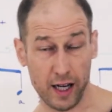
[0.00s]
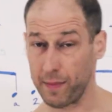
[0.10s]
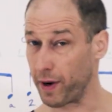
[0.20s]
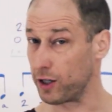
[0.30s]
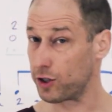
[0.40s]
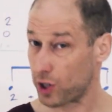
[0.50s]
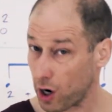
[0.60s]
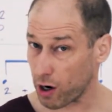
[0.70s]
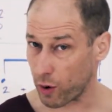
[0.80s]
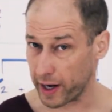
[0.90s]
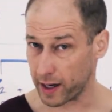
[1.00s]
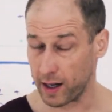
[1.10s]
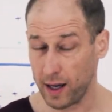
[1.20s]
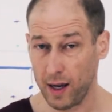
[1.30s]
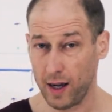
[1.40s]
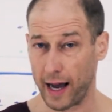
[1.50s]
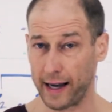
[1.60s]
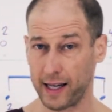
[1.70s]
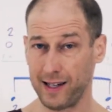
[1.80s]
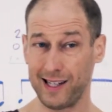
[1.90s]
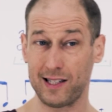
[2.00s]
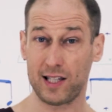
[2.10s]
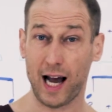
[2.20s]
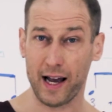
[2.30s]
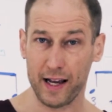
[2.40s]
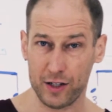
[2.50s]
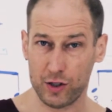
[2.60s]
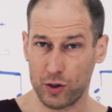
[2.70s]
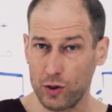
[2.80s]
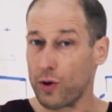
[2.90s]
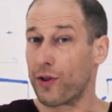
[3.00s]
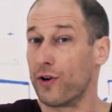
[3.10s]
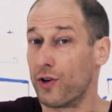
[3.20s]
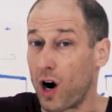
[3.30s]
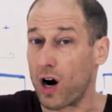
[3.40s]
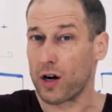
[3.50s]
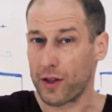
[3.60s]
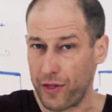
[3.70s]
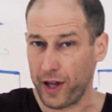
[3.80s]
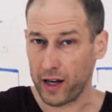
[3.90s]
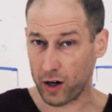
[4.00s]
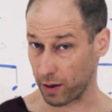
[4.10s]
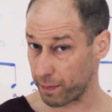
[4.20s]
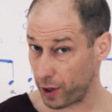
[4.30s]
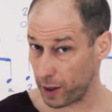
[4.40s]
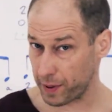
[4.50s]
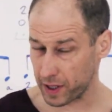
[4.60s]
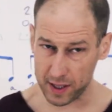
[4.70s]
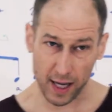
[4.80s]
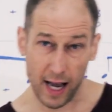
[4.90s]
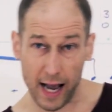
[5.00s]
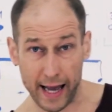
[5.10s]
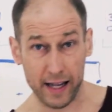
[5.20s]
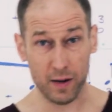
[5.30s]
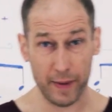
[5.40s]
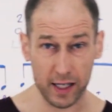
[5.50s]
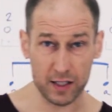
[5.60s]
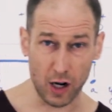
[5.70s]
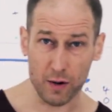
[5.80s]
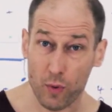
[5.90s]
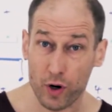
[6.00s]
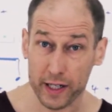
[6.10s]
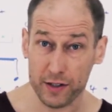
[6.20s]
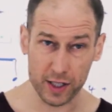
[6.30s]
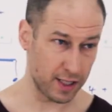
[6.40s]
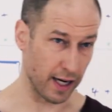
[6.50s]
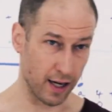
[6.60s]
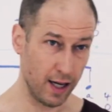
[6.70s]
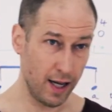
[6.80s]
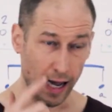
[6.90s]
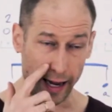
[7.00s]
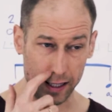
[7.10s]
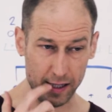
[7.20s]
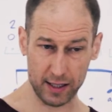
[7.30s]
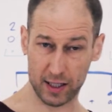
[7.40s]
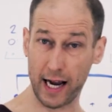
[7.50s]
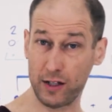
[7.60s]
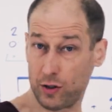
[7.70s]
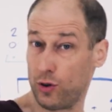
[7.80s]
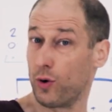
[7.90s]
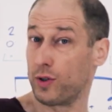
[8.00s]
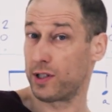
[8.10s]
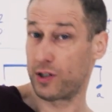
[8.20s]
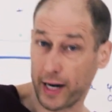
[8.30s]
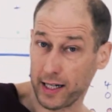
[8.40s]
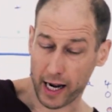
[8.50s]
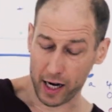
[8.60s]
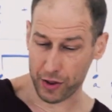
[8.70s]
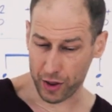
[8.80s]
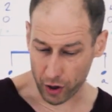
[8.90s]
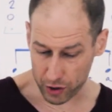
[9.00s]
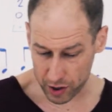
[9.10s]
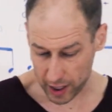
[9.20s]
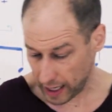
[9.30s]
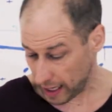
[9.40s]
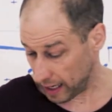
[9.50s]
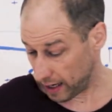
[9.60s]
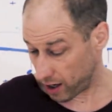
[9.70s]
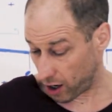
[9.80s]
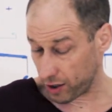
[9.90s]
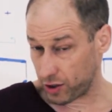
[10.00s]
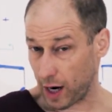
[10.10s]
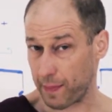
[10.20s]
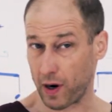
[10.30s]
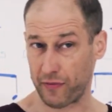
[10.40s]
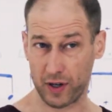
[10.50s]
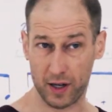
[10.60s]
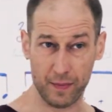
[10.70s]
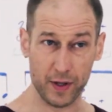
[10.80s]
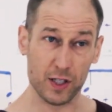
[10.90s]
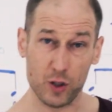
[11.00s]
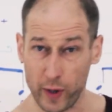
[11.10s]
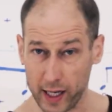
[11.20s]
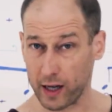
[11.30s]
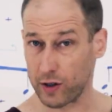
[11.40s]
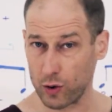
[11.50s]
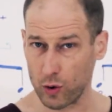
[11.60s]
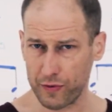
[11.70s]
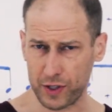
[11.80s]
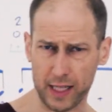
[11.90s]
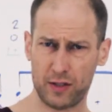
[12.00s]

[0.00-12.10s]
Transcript: in my soloing, I can decide to do the wrong thing on purpose, and it'll make it sound more interesting. I can decide to do straight 8th notes on top of a swinging groove just